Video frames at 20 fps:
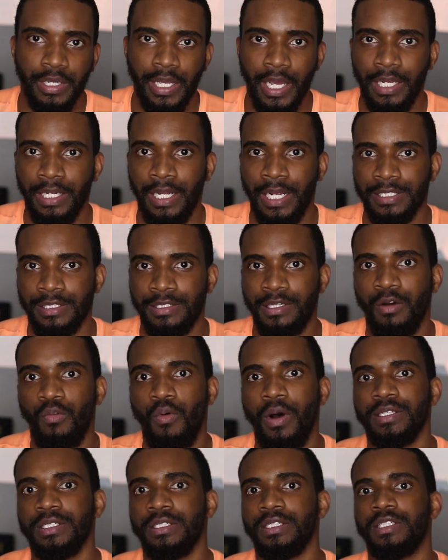yet and I still
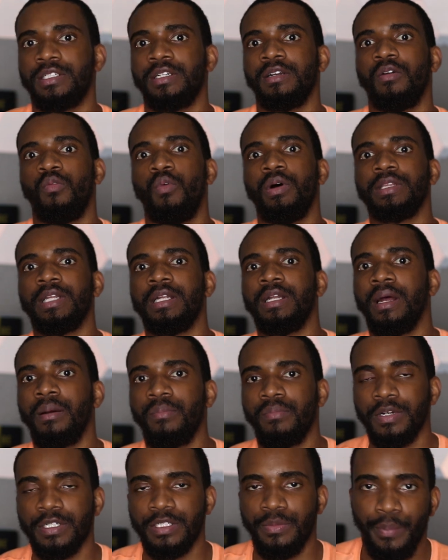wasn't sure what the
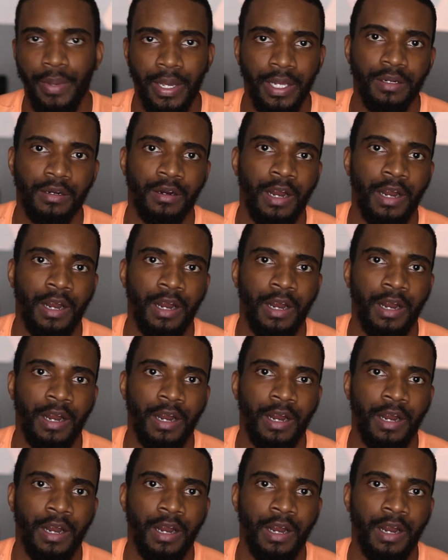numbers meant